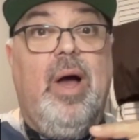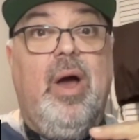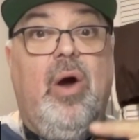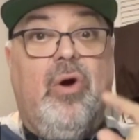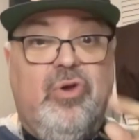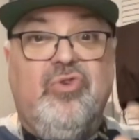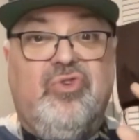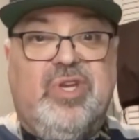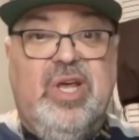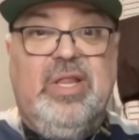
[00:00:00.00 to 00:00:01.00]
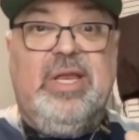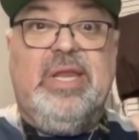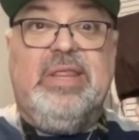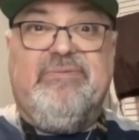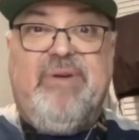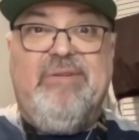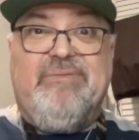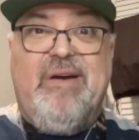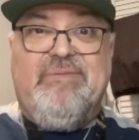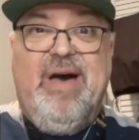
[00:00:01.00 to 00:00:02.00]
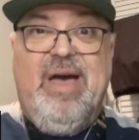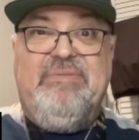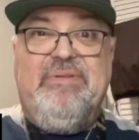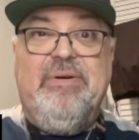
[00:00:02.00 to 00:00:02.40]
are you still into the 555?